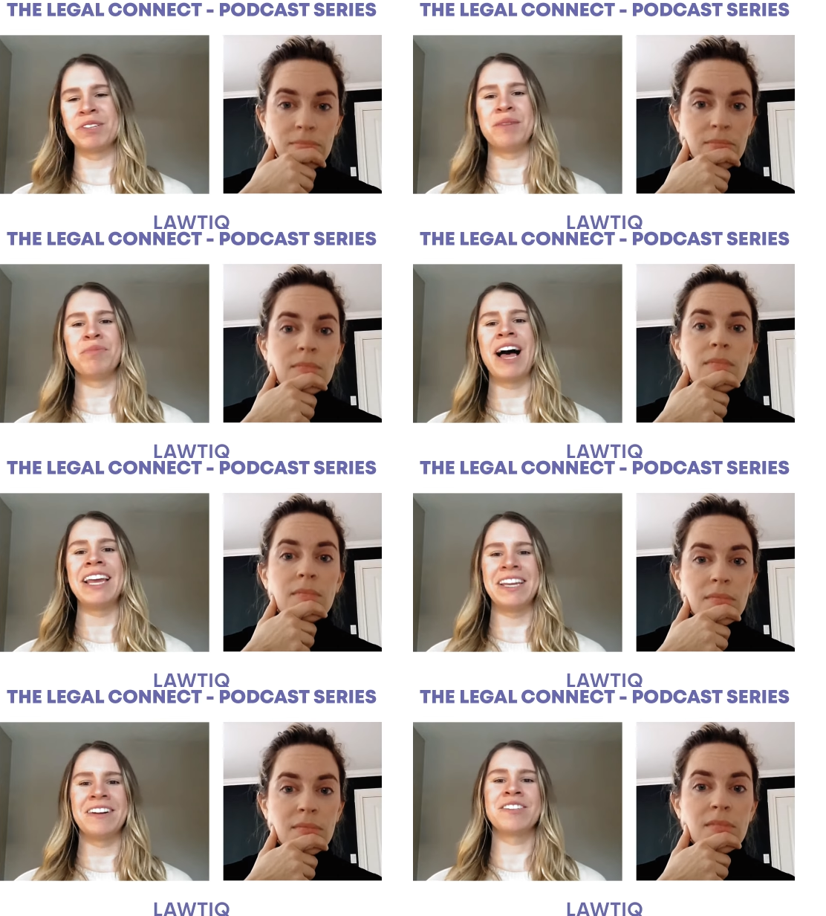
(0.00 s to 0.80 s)
Speaker 1: really apply
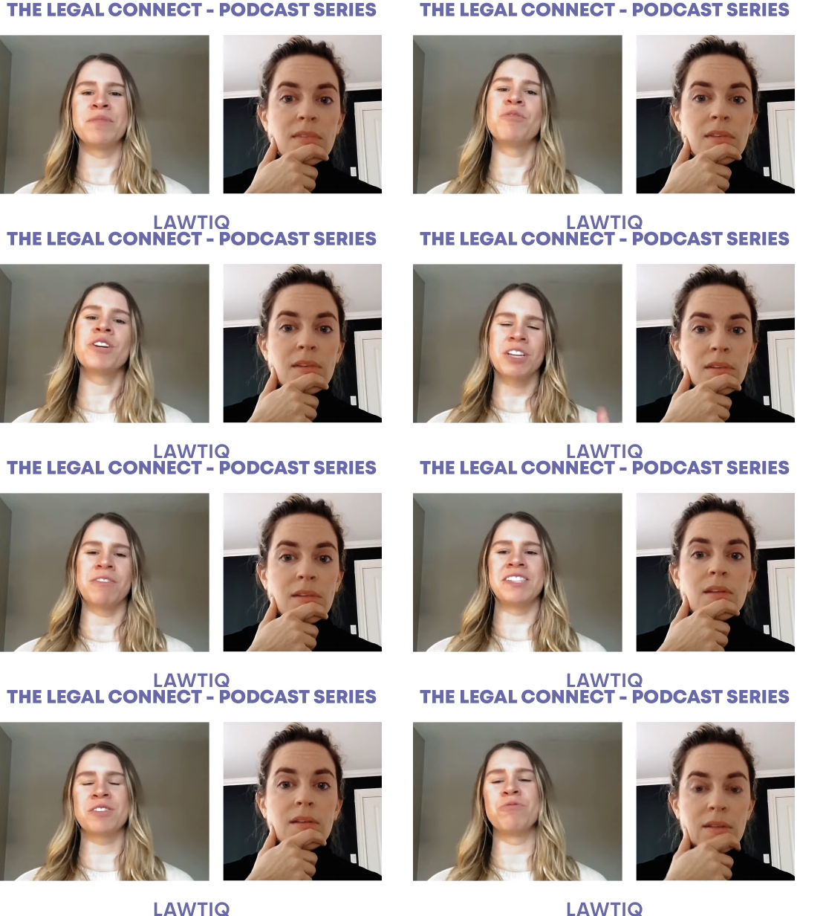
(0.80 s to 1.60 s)
here. So, more so
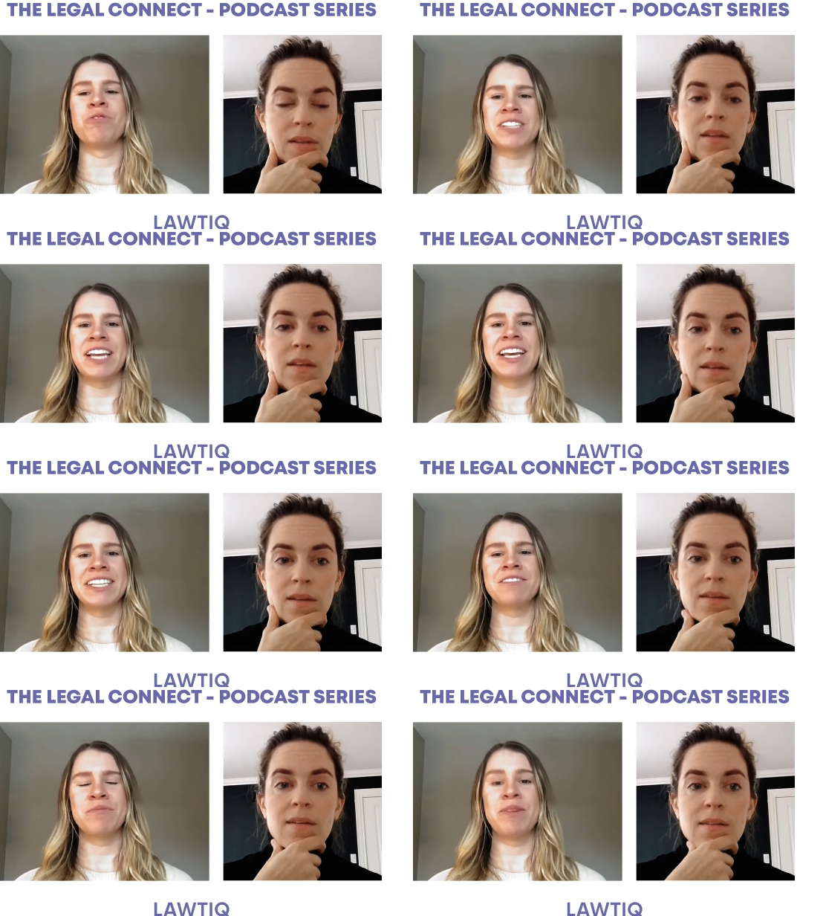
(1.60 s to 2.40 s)
in schools, I guess
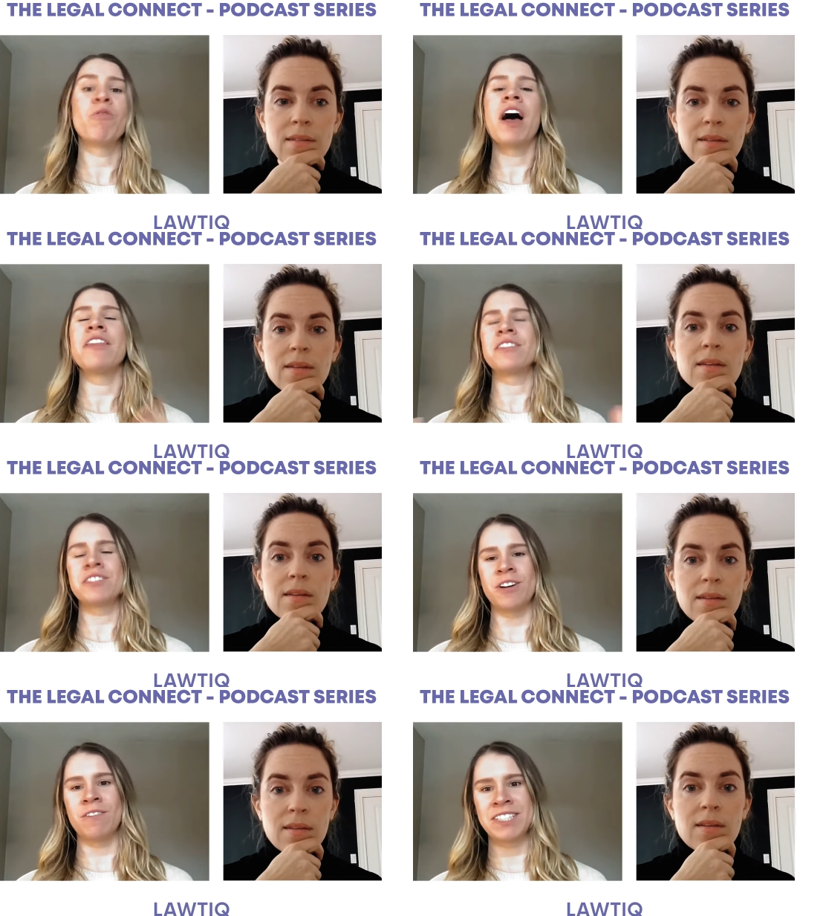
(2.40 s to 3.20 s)
it would be, or other
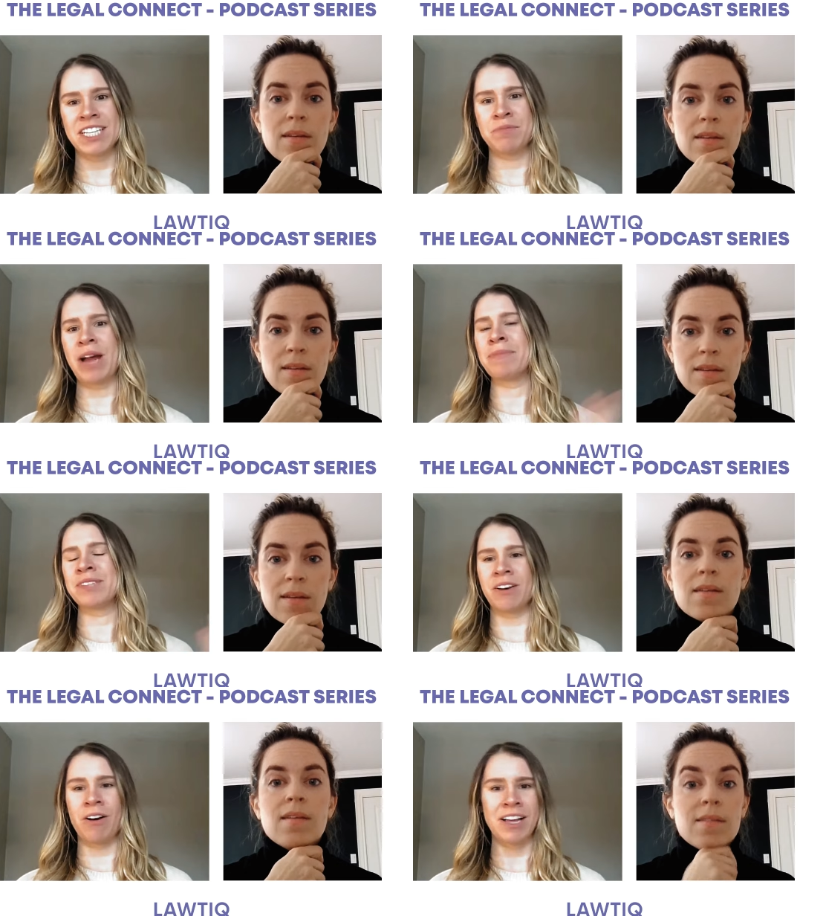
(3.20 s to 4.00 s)
services, perhaps
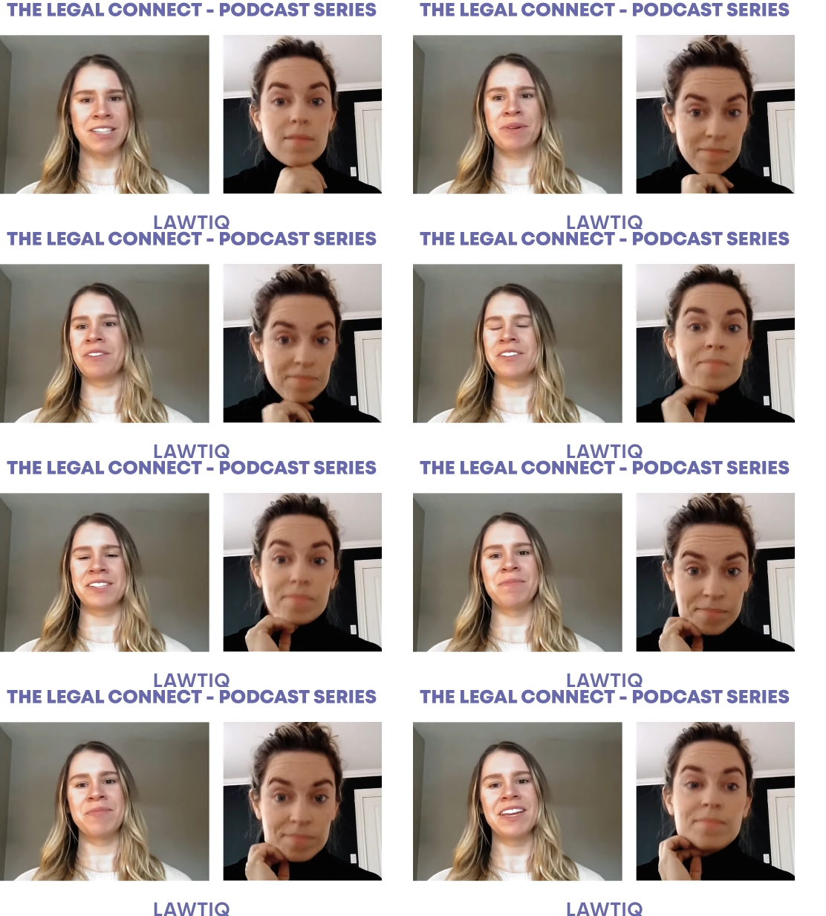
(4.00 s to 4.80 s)
like a hospital or
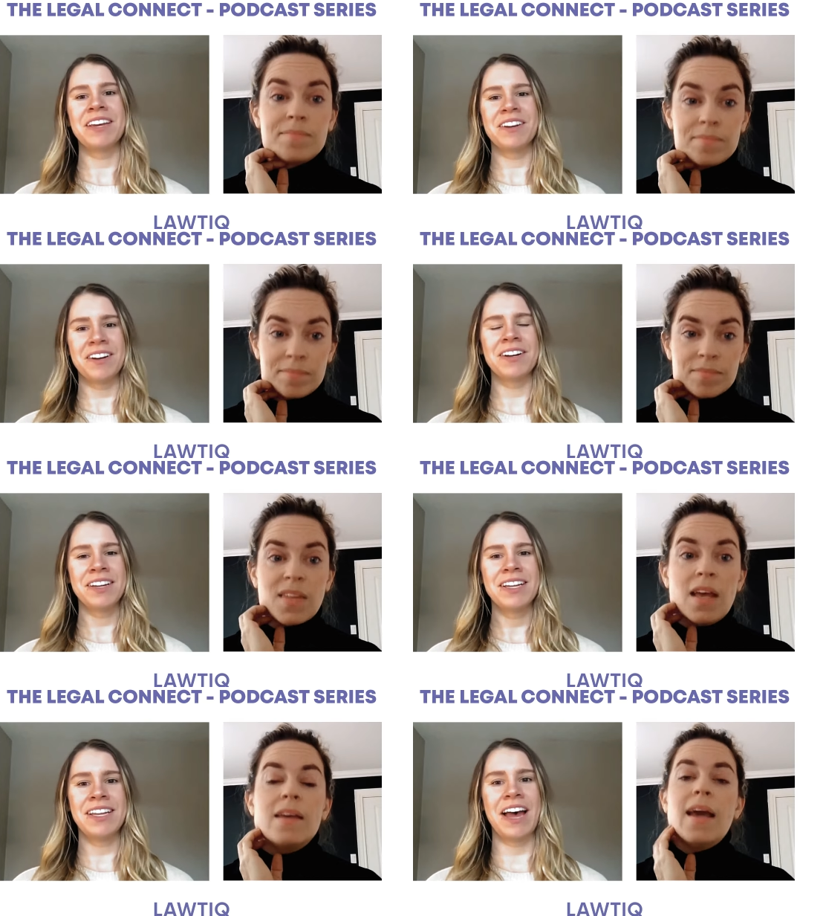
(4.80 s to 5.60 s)
something. Mm-hmm.
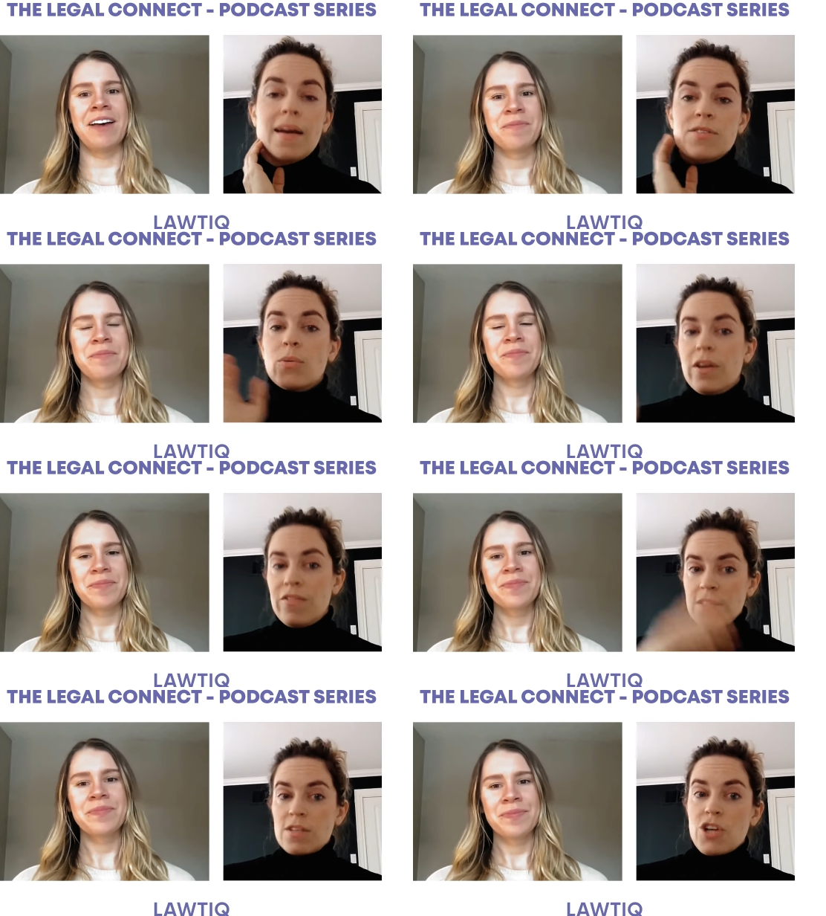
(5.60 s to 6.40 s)
Yeah. Yeah.
Speaker 2: So,
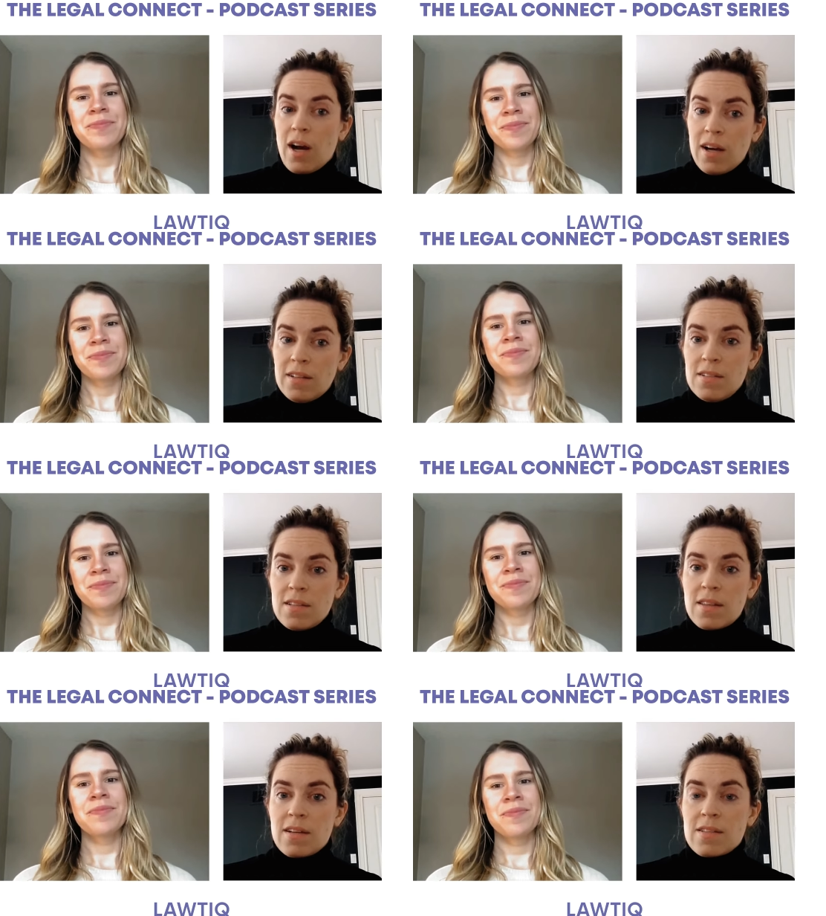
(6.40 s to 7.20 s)
if it's a
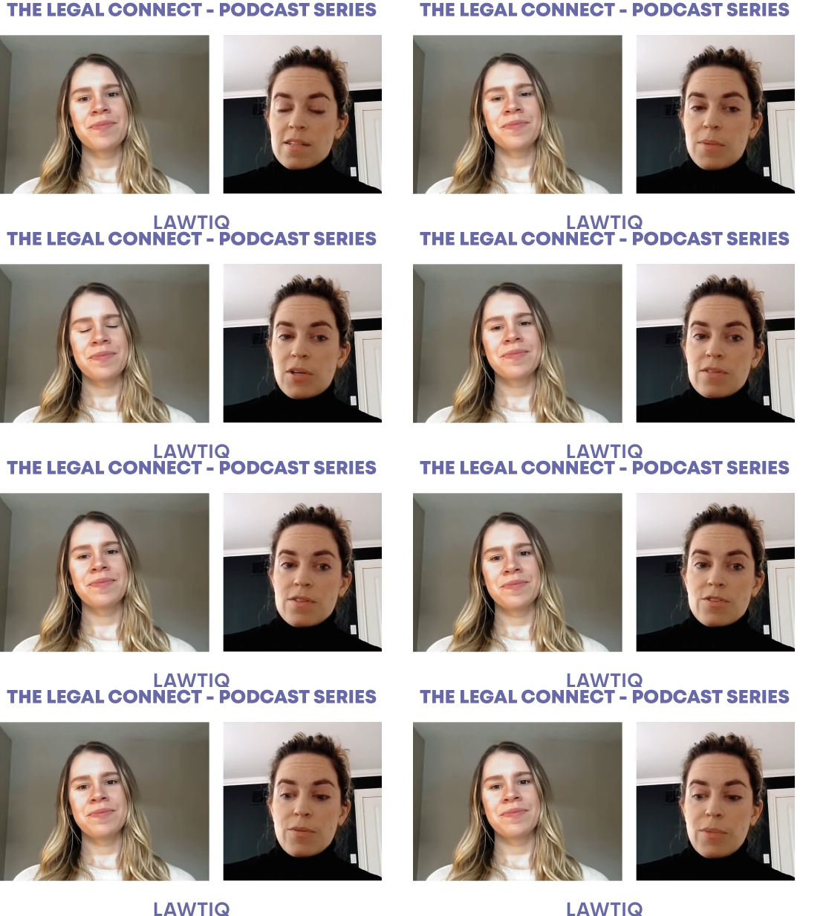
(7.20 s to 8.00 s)
child that has
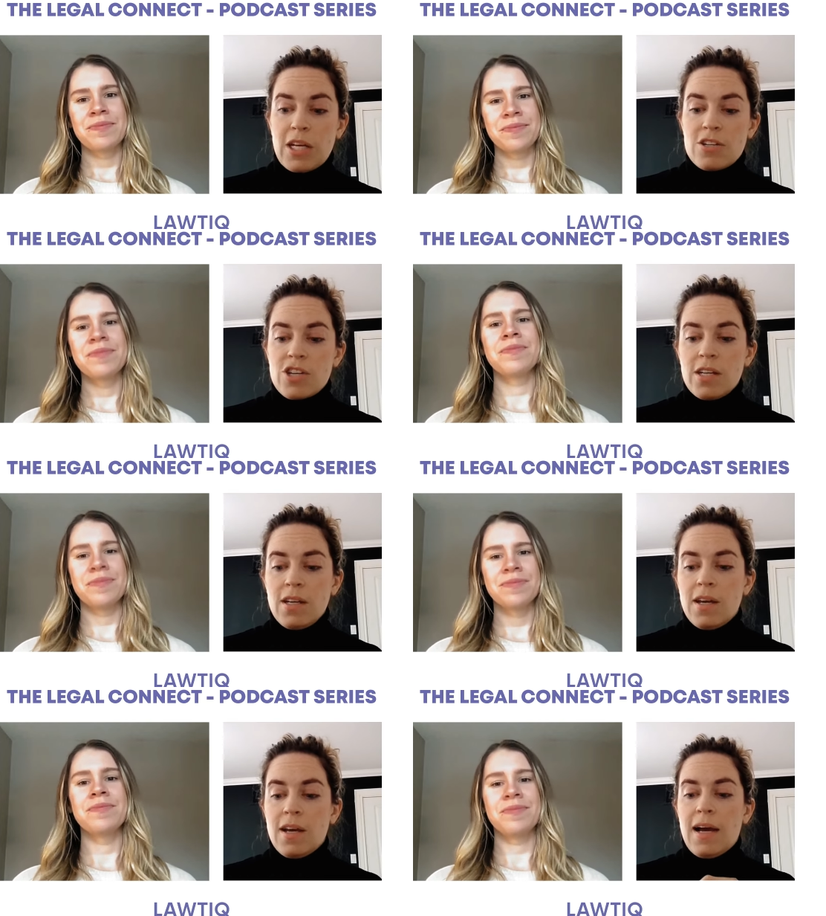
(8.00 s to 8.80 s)
experienced
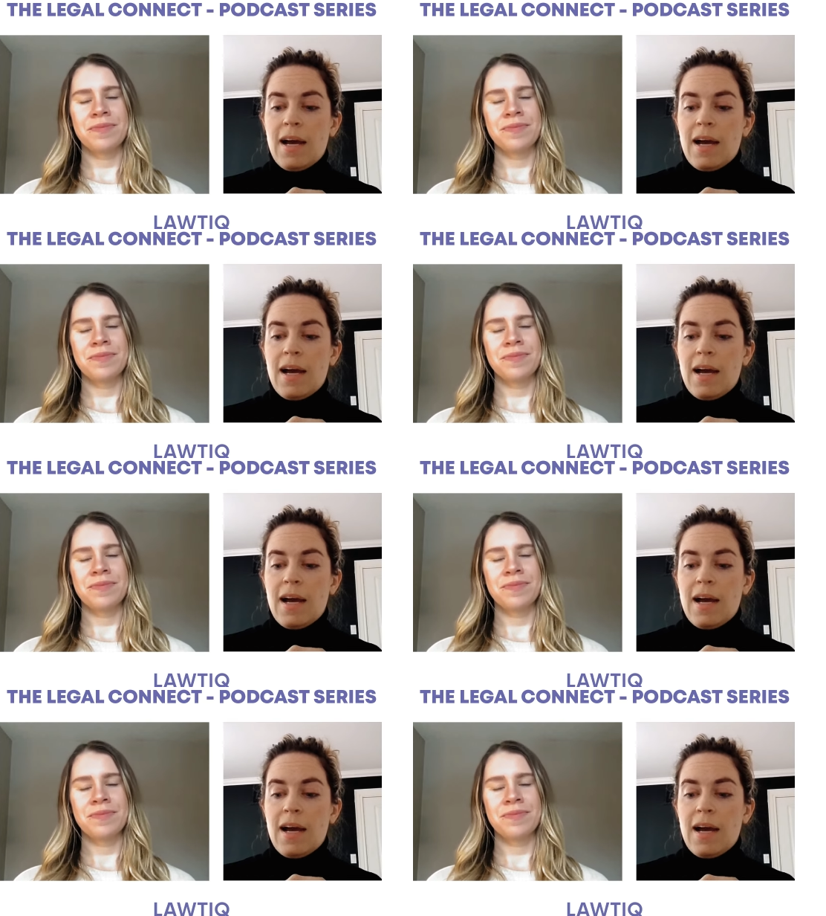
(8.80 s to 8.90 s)
discrimination,